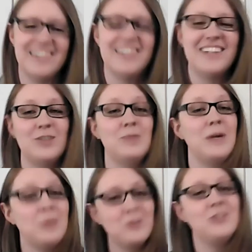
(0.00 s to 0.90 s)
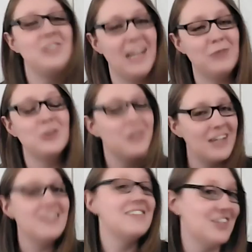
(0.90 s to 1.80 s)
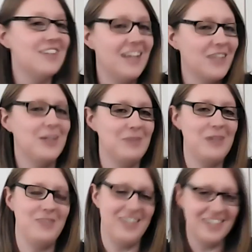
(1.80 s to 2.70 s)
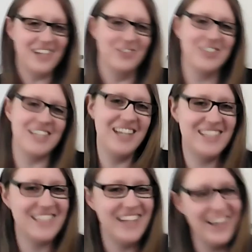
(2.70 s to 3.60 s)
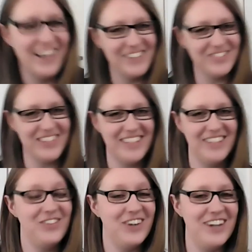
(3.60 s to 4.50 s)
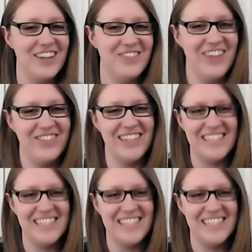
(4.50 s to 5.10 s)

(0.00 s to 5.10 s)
well, maybe we'll, yeah, we'll do another session next week, maybe, and yeah, we'll see, see how you're feeling.